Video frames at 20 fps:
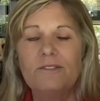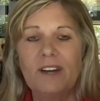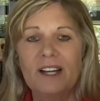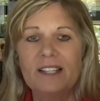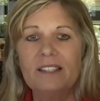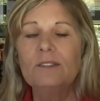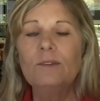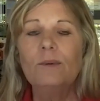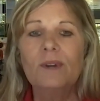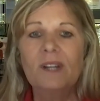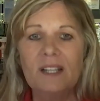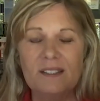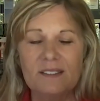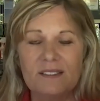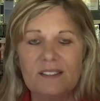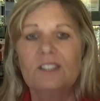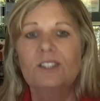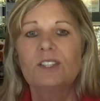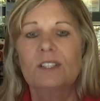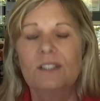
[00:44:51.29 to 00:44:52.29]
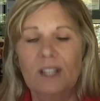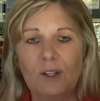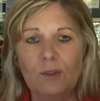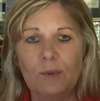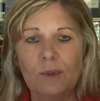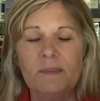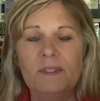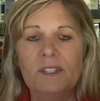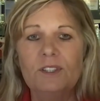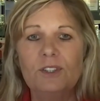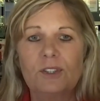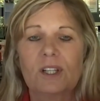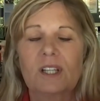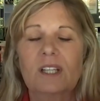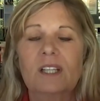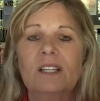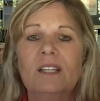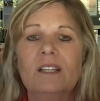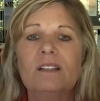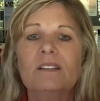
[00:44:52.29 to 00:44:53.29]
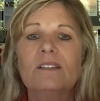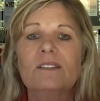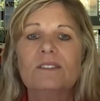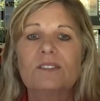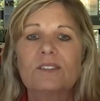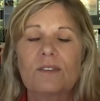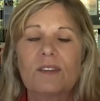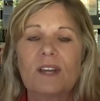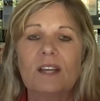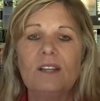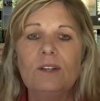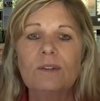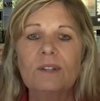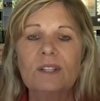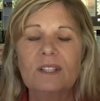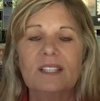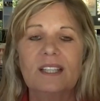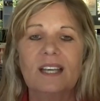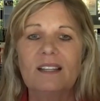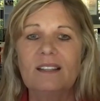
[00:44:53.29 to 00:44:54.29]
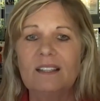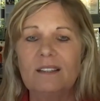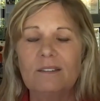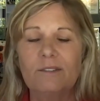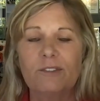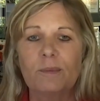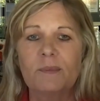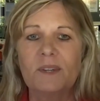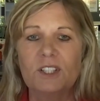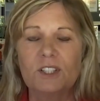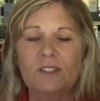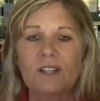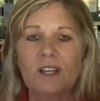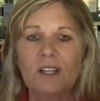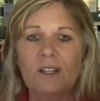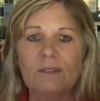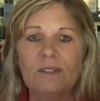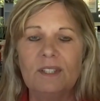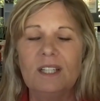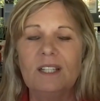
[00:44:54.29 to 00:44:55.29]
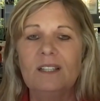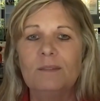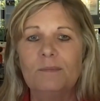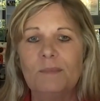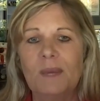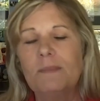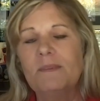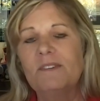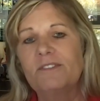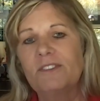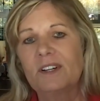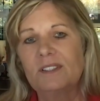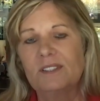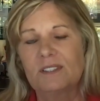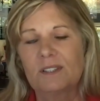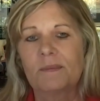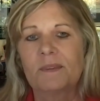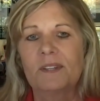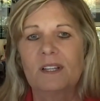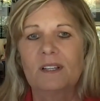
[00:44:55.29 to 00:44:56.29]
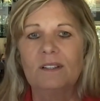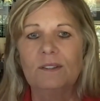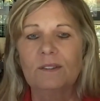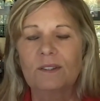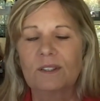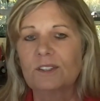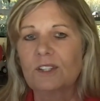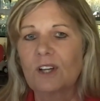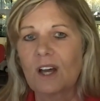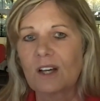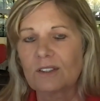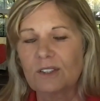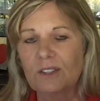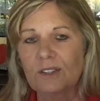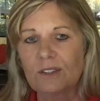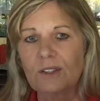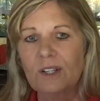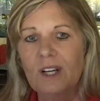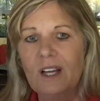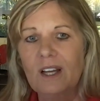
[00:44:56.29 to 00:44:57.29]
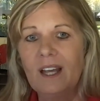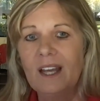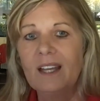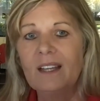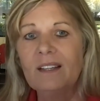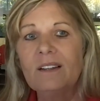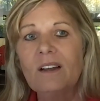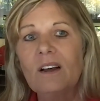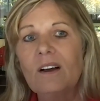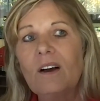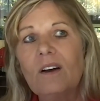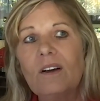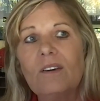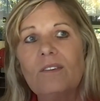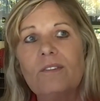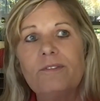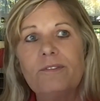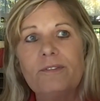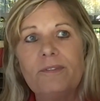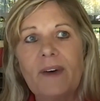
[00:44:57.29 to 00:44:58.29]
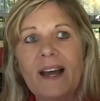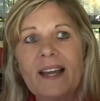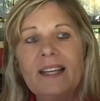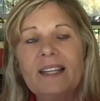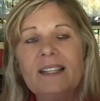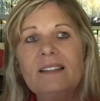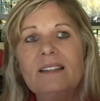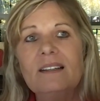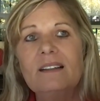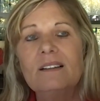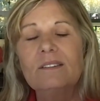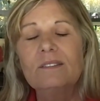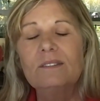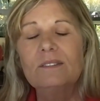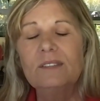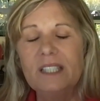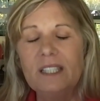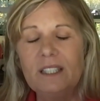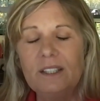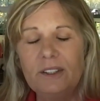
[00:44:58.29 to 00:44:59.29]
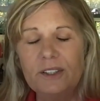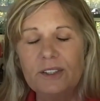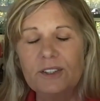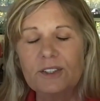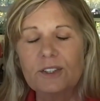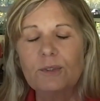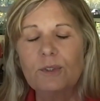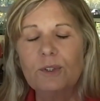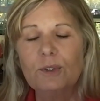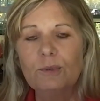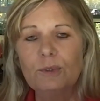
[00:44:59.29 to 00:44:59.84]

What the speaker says: find an organization like Women in Trucking so that you can get the information that you need and maybe find someone that you can talk to. And find leaders who